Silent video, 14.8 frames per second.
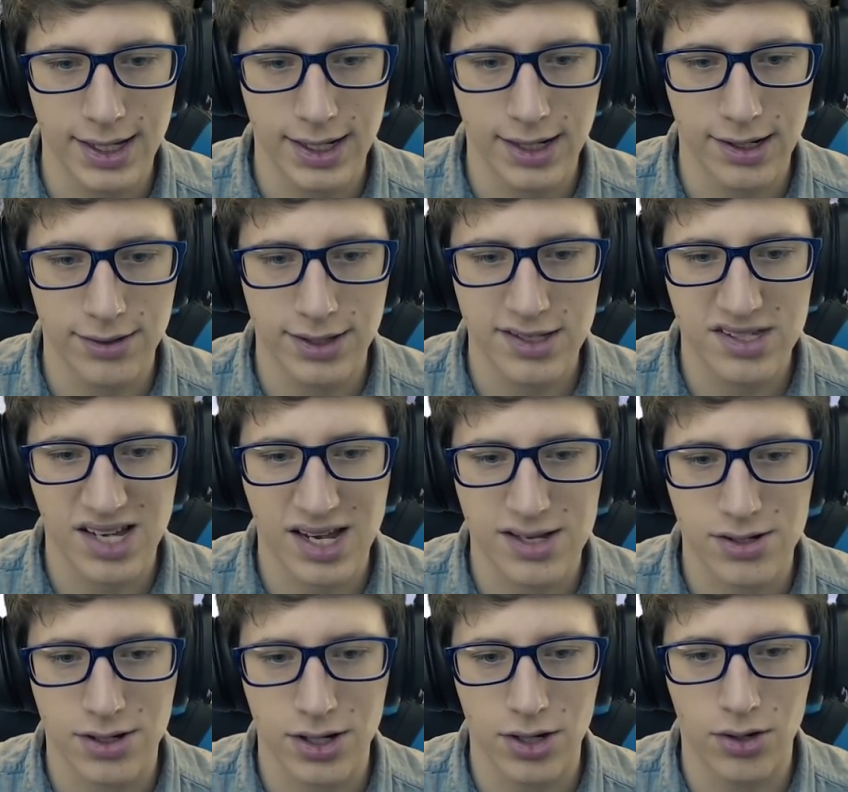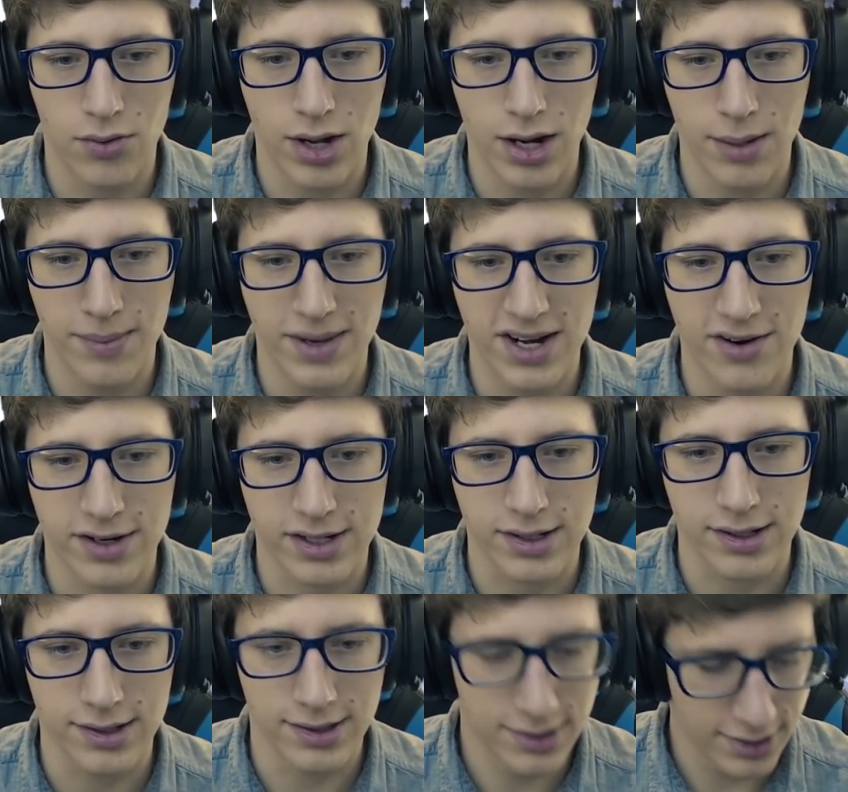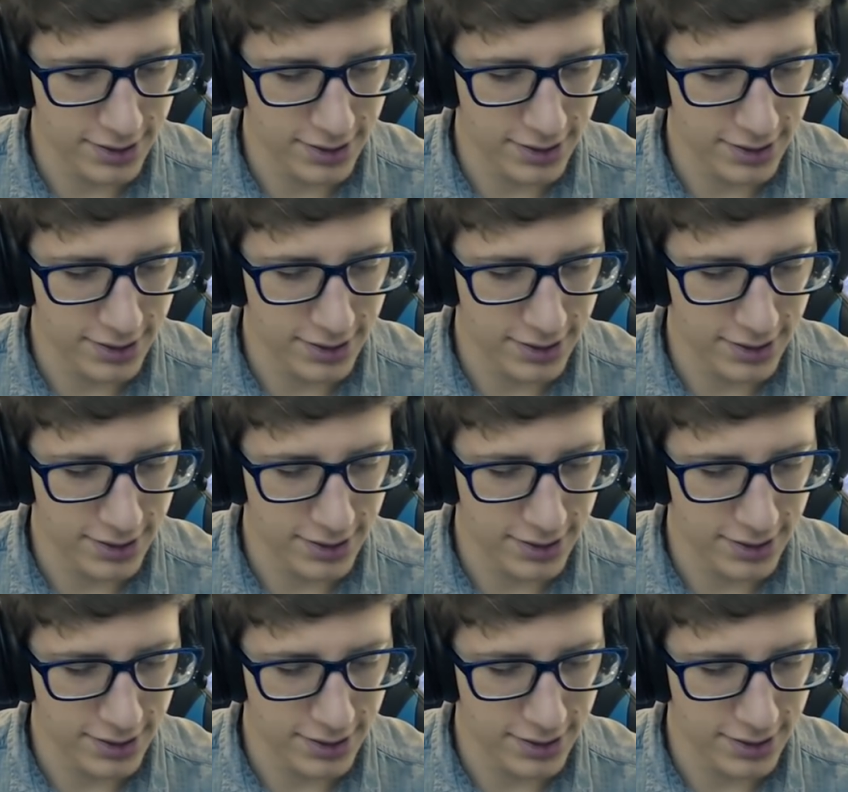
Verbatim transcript: now these guys are gonna want America.